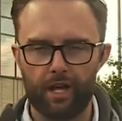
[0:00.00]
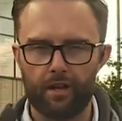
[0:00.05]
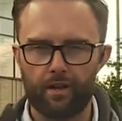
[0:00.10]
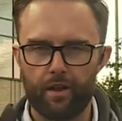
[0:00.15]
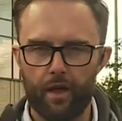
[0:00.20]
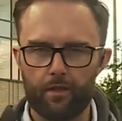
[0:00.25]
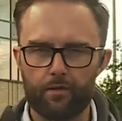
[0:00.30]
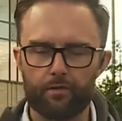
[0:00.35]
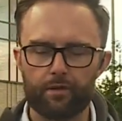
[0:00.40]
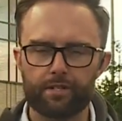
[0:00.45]

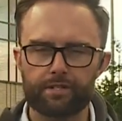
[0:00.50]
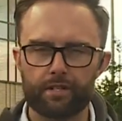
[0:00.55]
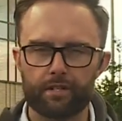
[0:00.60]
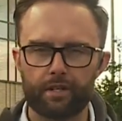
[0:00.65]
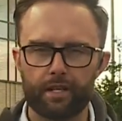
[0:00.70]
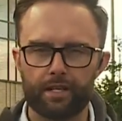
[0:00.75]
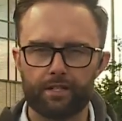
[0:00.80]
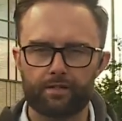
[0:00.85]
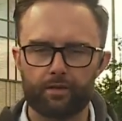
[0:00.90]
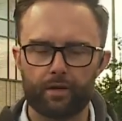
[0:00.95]
Another is a
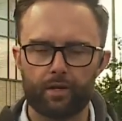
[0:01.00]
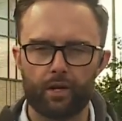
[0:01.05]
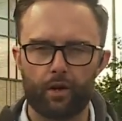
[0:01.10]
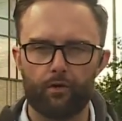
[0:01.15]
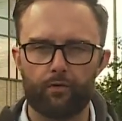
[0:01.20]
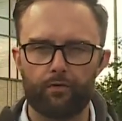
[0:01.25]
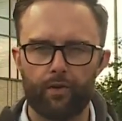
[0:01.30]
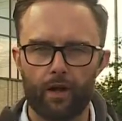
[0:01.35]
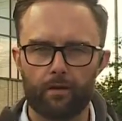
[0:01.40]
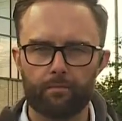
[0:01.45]
link to a
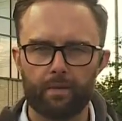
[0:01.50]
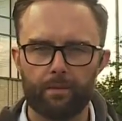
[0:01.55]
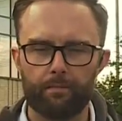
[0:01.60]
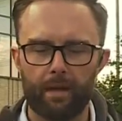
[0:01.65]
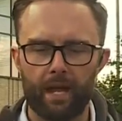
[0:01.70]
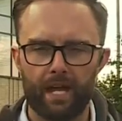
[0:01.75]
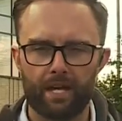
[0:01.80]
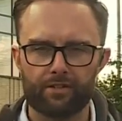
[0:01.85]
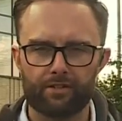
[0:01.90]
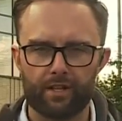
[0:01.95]
GoFundMe
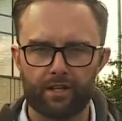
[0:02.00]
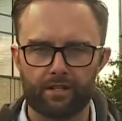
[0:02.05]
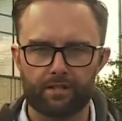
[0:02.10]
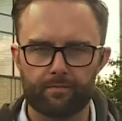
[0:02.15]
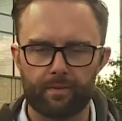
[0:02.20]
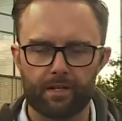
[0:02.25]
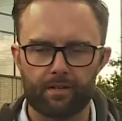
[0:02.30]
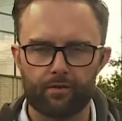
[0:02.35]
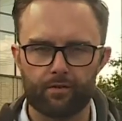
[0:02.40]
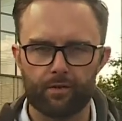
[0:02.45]
page that has
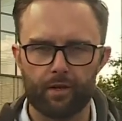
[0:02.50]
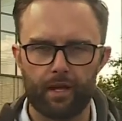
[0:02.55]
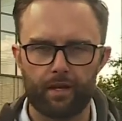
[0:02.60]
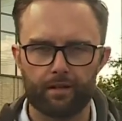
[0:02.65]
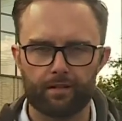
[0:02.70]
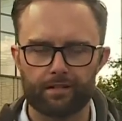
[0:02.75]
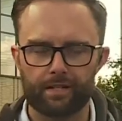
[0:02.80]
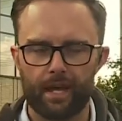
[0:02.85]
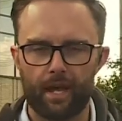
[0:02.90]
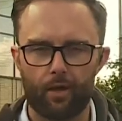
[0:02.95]
been
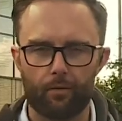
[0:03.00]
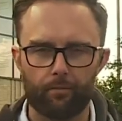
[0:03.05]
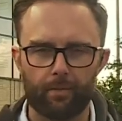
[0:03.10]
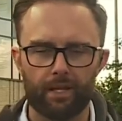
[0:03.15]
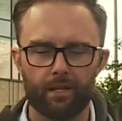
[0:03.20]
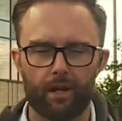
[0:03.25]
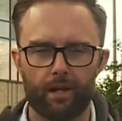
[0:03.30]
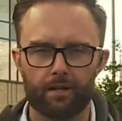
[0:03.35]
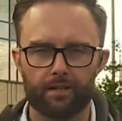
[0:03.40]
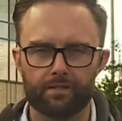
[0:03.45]
created to help
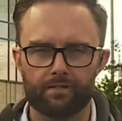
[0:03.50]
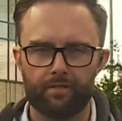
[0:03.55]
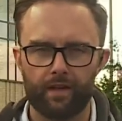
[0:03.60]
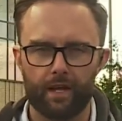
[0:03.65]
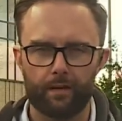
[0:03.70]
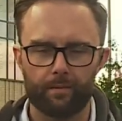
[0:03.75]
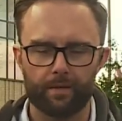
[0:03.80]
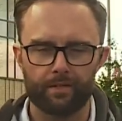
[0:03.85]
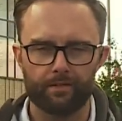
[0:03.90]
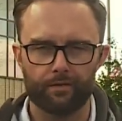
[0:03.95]
Milana's
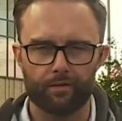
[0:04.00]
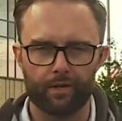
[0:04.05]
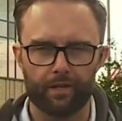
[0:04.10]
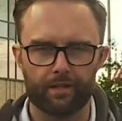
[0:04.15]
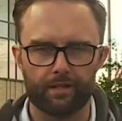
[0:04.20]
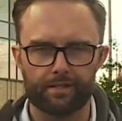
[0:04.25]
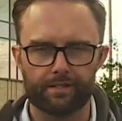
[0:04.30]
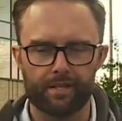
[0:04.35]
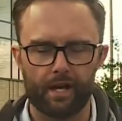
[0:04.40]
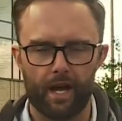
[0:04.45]
family during
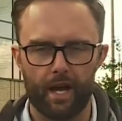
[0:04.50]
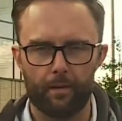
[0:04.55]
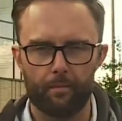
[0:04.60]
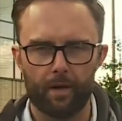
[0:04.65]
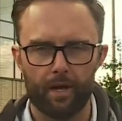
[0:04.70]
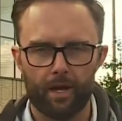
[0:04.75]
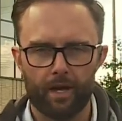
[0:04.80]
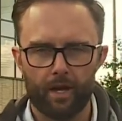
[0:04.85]
this time.